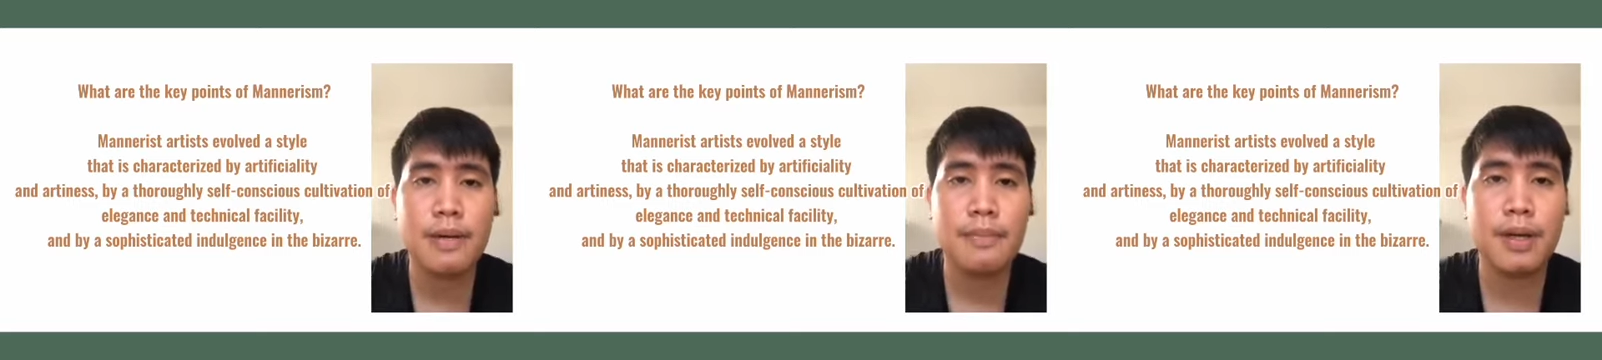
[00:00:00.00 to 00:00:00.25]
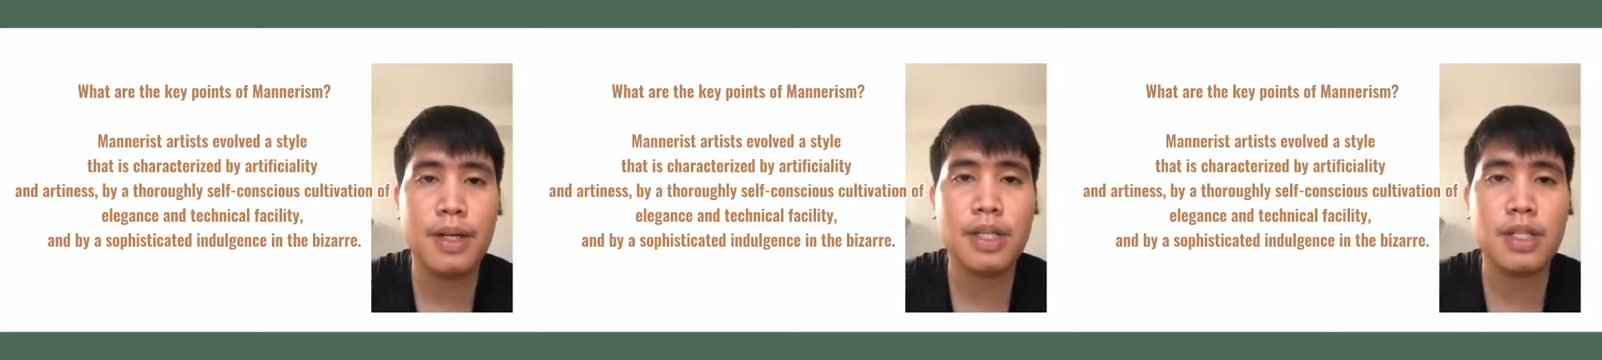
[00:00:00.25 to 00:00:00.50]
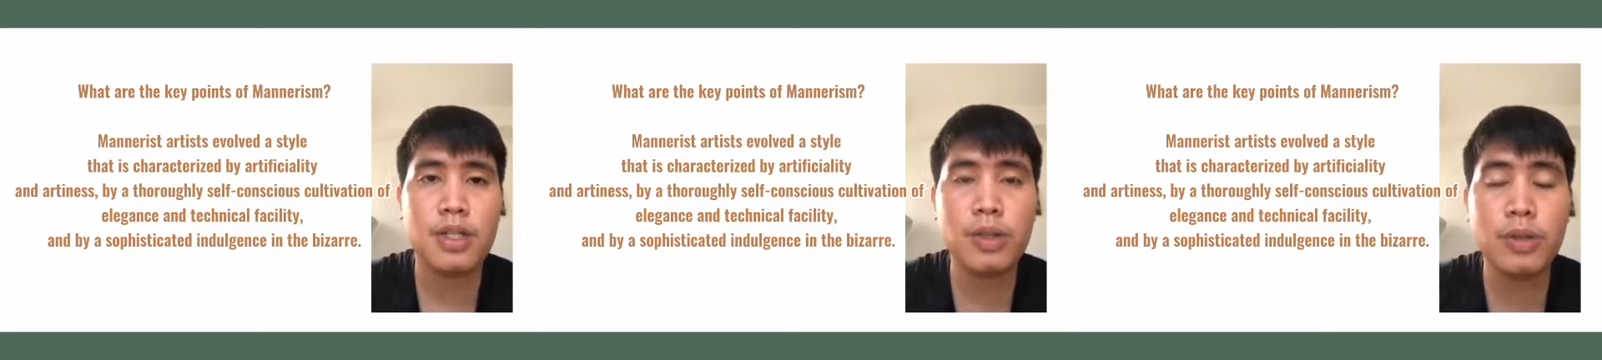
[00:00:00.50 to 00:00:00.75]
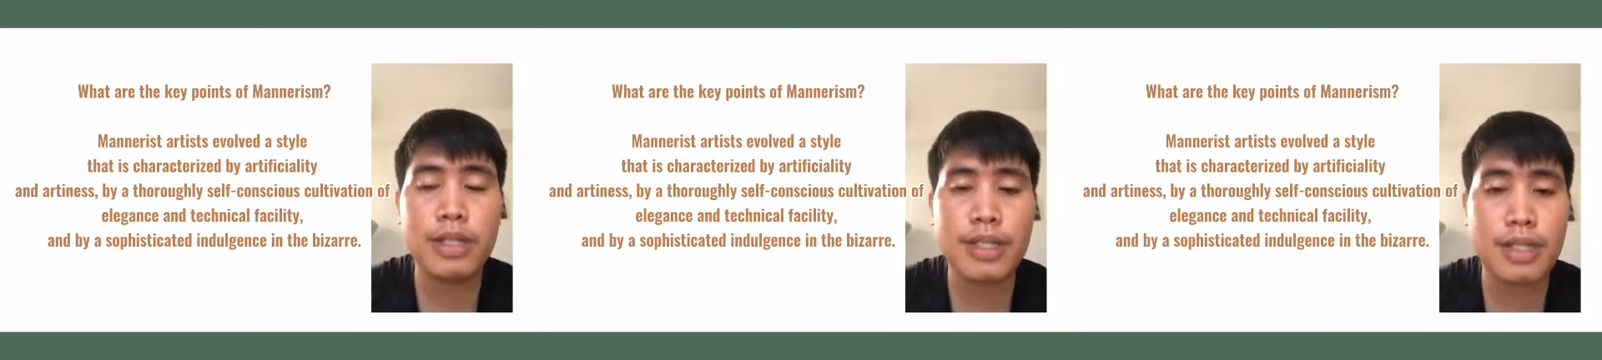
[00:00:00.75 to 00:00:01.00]
by a
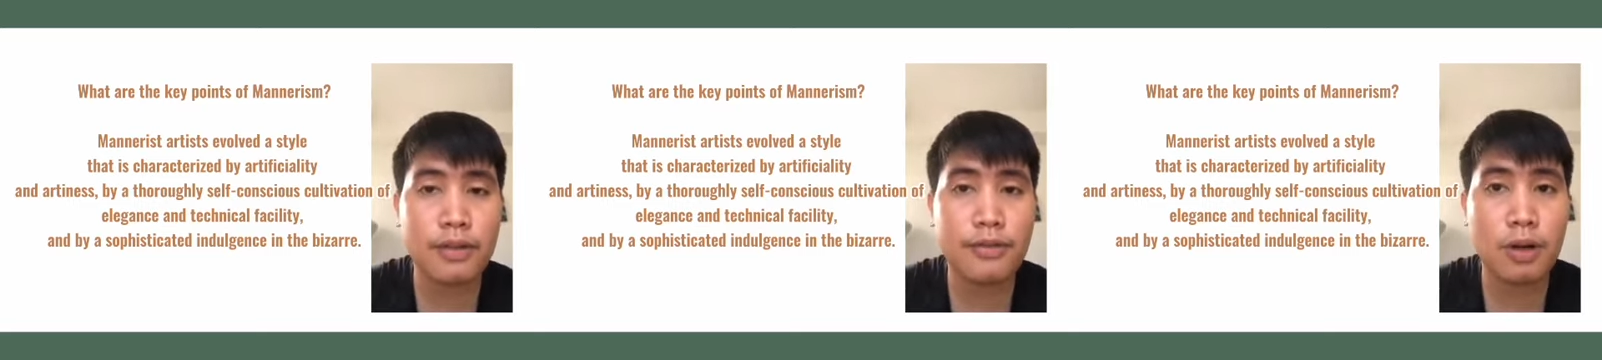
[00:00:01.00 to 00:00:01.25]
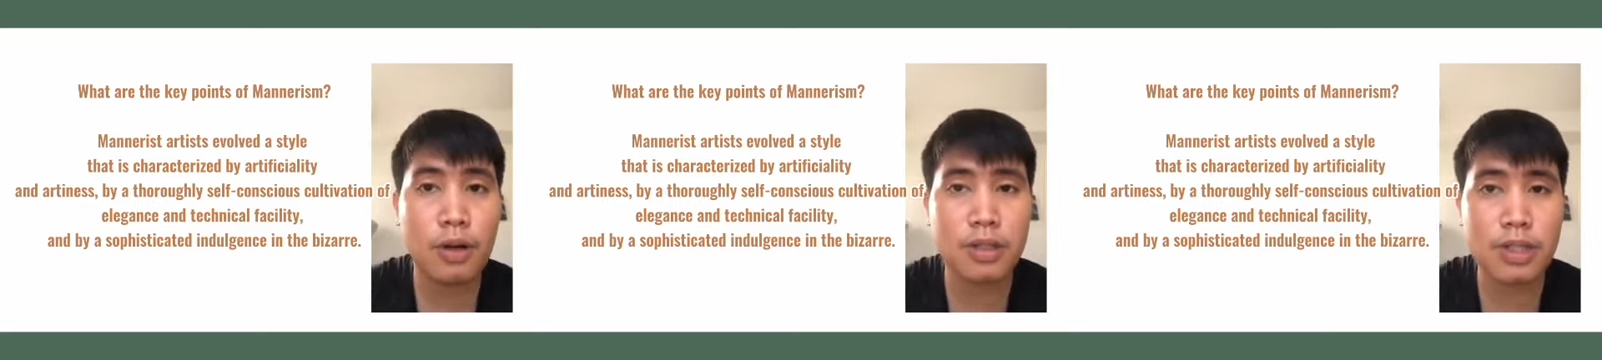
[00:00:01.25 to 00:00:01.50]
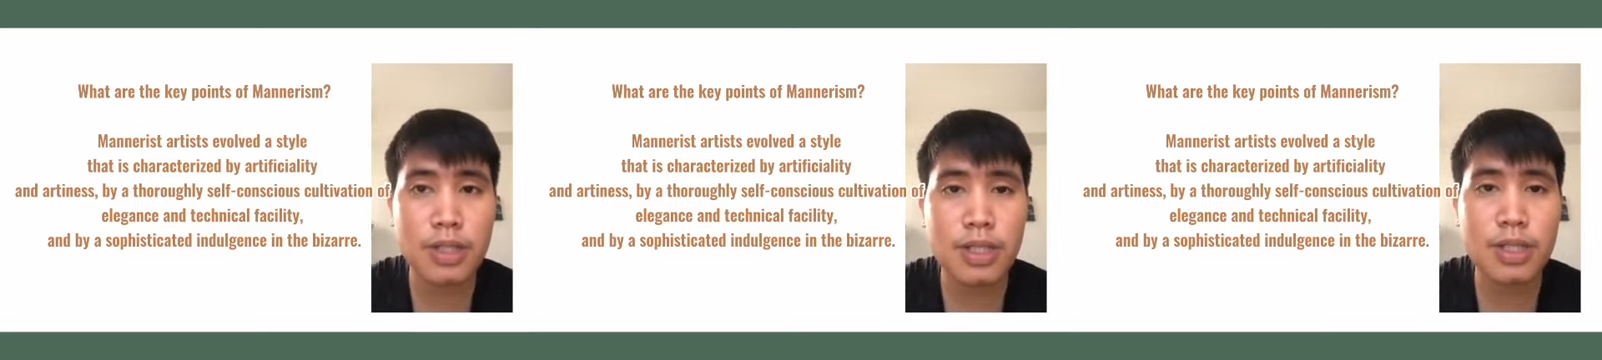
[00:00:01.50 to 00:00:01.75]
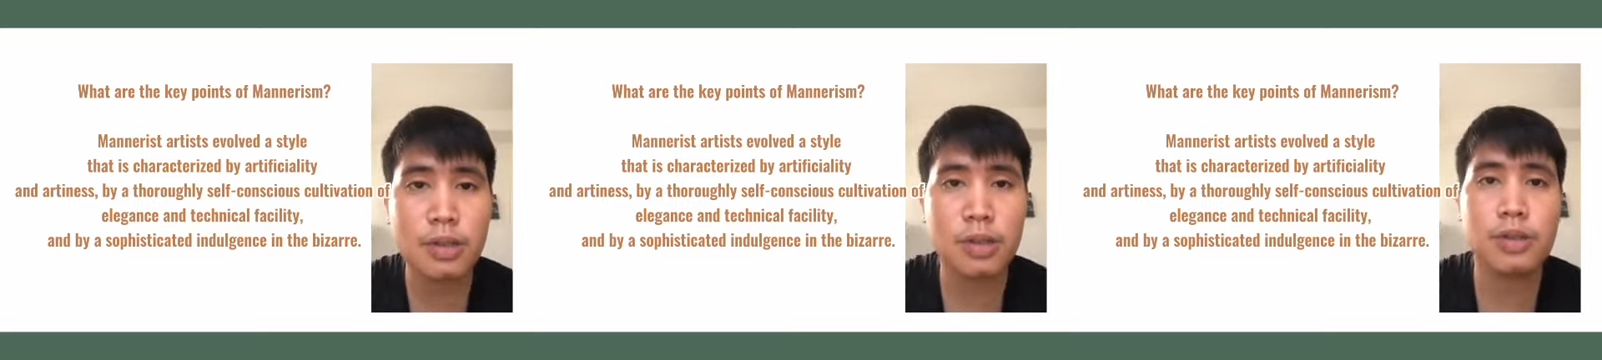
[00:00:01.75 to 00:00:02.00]
truly
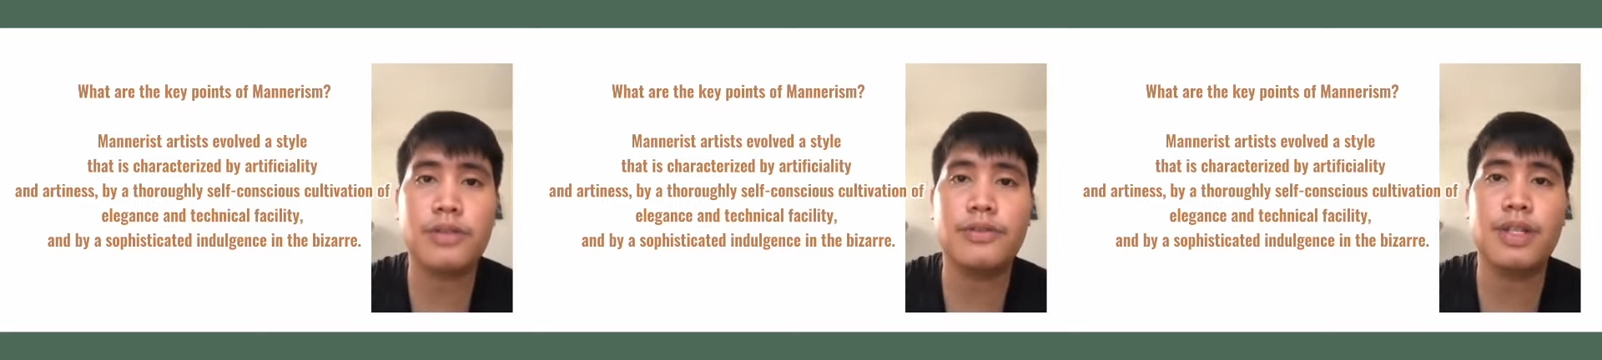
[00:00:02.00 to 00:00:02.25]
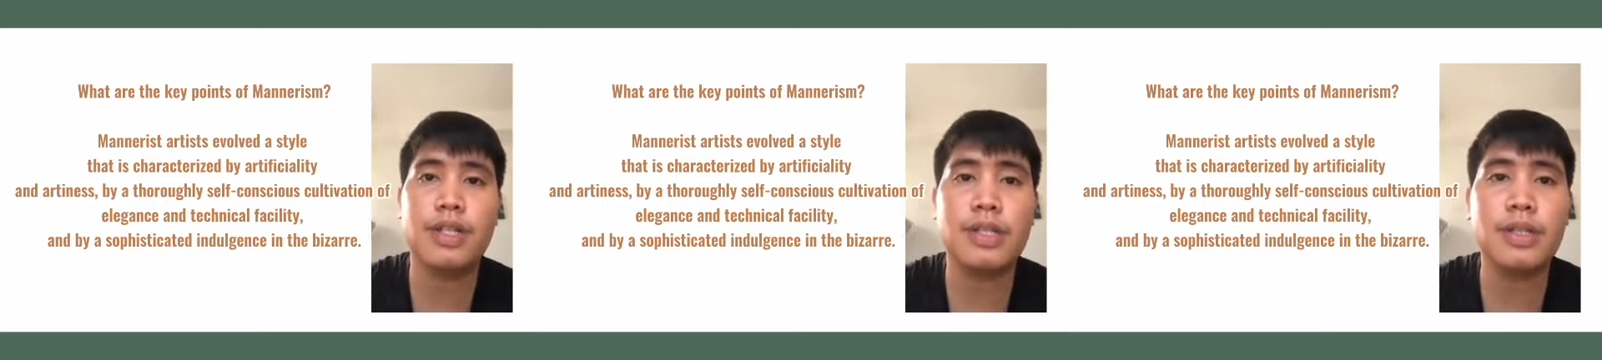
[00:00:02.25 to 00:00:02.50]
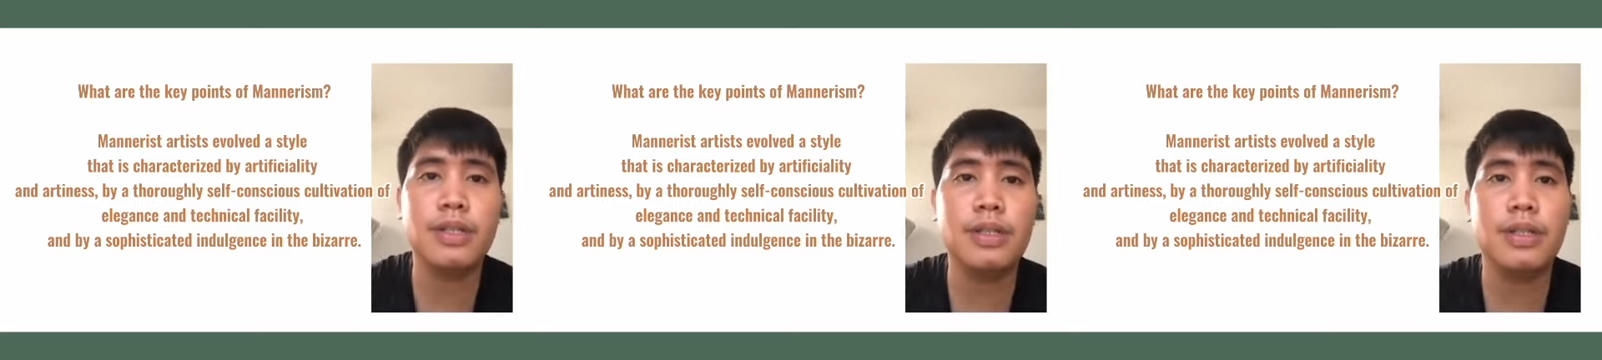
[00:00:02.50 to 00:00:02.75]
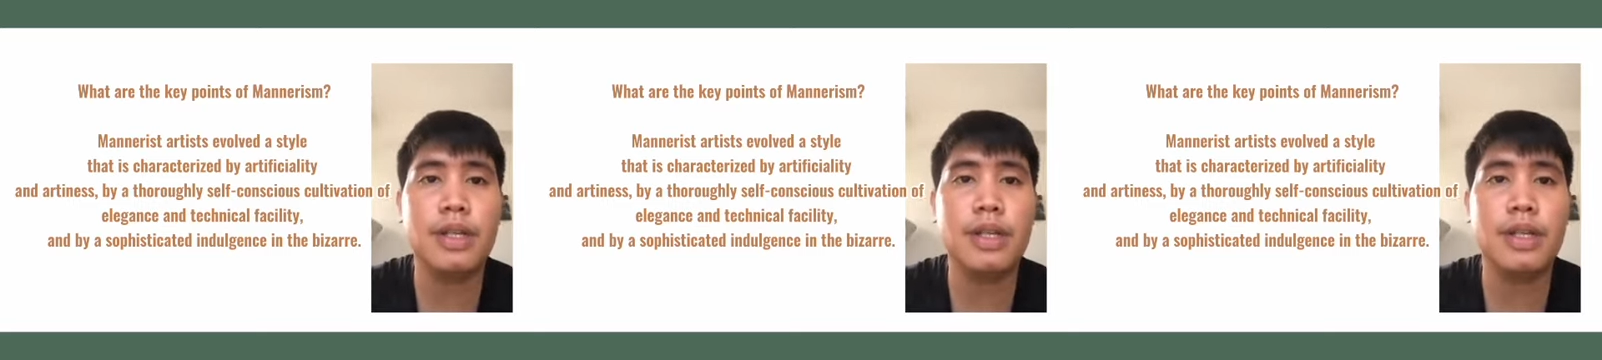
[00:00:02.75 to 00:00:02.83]
self-conscious cultivation